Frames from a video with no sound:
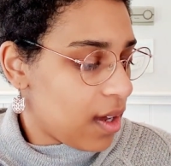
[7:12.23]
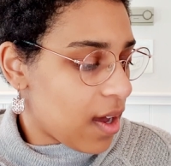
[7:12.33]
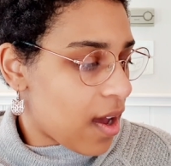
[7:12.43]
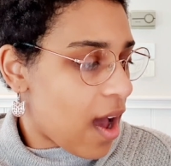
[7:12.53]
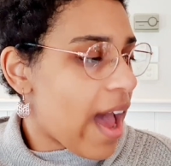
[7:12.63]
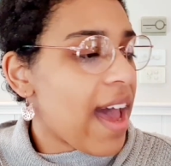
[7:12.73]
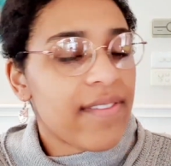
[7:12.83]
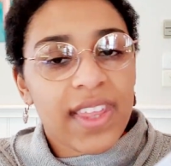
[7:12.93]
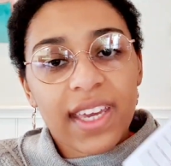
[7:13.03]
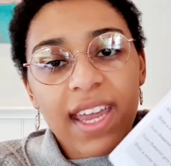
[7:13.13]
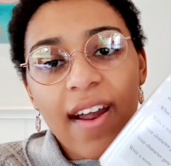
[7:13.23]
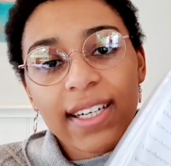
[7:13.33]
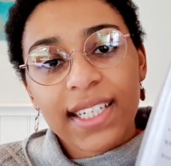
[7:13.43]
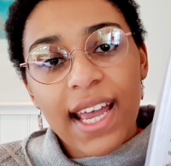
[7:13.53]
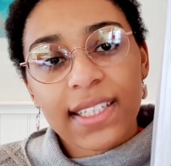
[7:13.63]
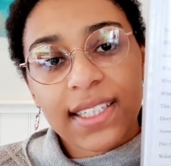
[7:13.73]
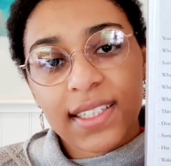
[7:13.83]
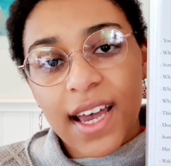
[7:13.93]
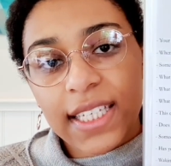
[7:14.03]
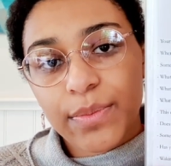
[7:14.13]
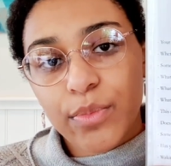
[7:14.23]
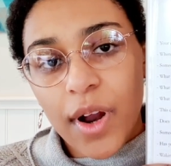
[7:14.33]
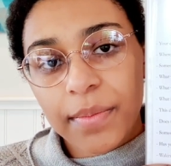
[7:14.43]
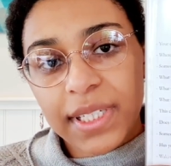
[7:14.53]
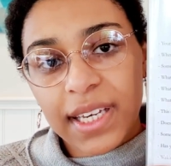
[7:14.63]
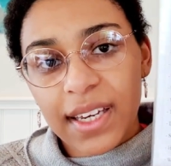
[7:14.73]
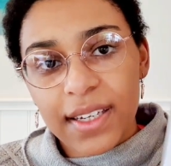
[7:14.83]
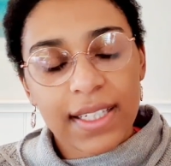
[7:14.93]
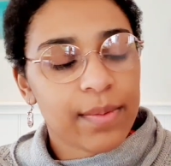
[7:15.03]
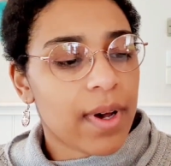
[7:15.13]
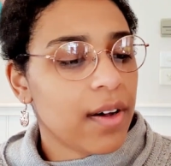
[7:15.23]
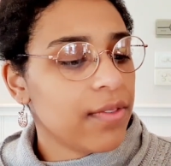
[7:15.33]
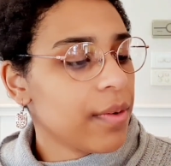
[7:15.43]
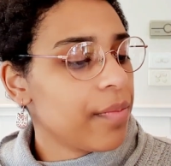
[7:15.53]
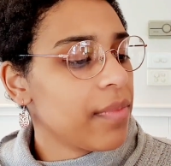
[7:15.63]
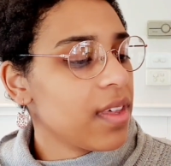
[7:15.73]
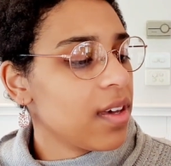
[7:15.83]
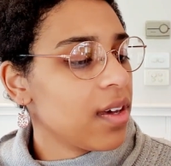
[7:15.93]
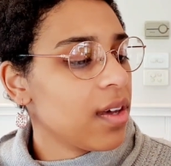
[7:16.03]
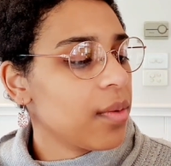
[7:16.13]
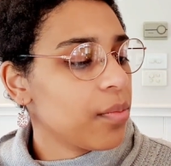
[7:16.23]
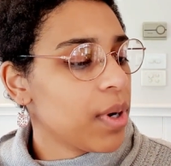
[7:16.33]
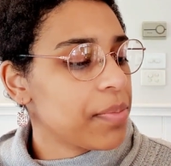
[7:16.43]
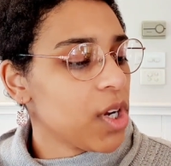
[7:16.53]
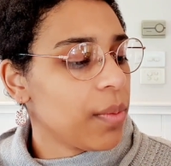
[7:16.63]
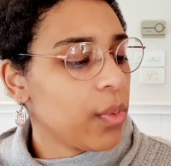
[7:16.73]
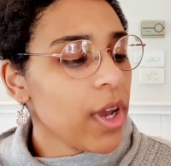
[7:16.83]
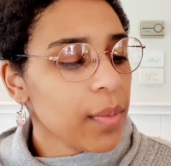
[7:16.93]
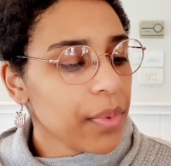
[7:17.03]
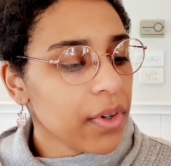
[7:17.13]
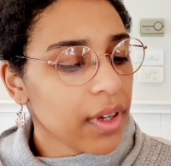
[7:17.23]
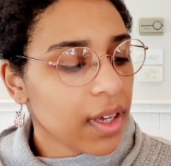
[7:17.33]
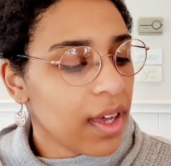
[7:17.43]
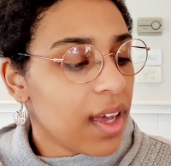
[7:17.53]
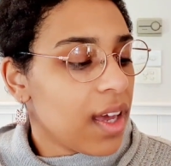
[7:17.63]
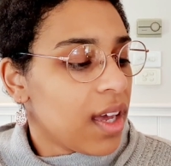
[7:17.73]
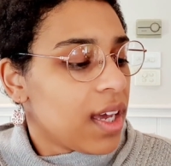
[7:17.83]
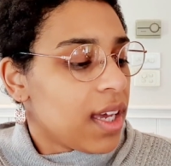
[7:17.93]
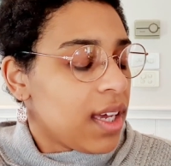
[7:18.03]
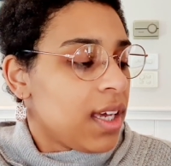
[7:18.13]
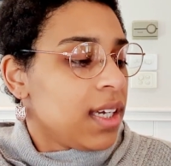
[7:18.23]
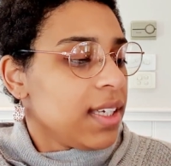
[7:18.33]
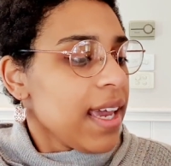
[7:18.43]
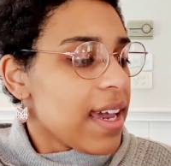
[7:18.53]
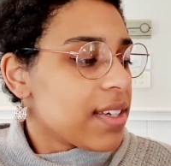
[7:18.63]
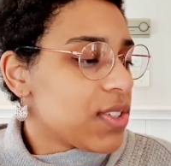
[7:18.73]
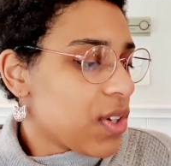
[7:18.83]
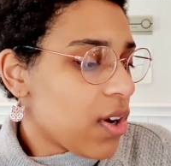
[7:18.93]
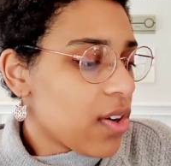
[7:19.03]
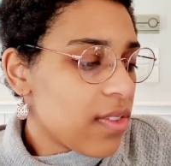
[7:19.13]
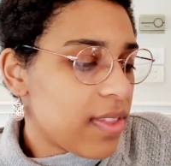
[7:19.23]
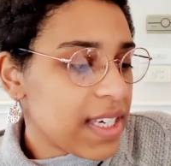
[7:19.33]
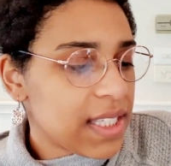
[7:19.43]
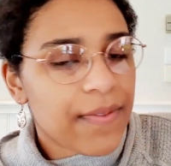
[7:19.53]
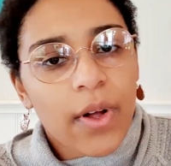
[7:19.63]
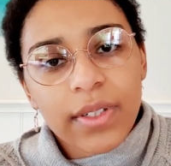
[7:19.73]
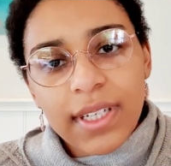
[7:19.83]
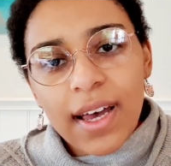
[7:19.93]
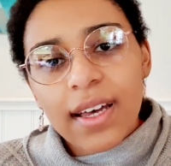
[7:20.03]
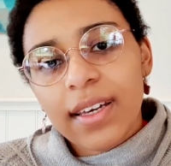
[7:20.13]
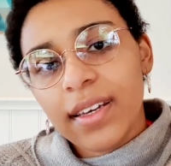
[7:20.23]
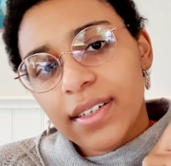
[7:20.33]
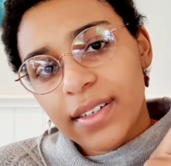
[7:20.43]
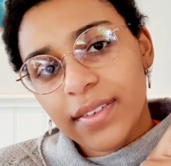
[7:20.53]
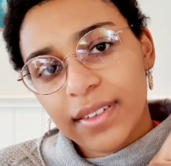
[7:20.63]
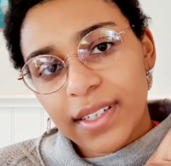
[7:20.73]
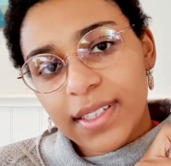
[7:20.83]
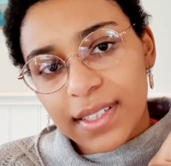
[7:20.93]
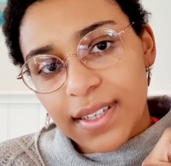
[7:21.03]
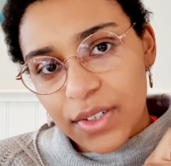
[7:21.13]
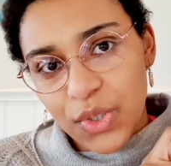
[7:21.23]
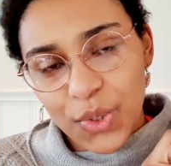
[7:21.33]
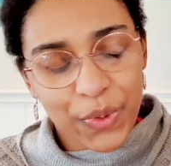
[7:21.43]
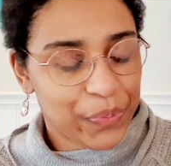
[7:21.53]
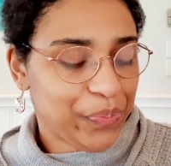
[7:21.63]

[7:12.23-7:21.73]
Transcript: I have the character exercise prompt here as well from the Preptober workbook. Yeah, so this folder is essential.